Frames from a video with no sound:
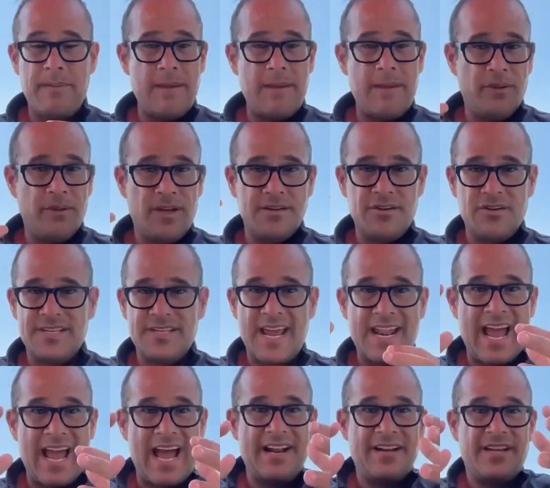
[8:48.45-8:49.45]
people
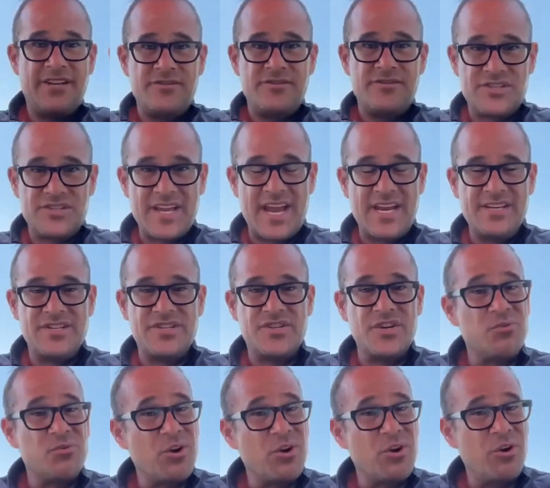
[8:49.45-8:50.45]
understand how to use stages
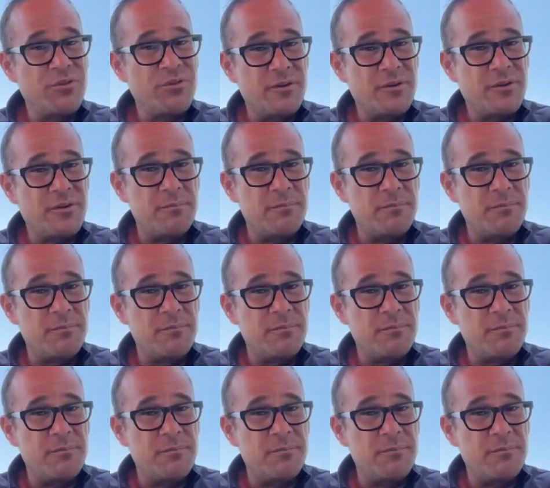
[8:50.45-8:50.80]
to grow their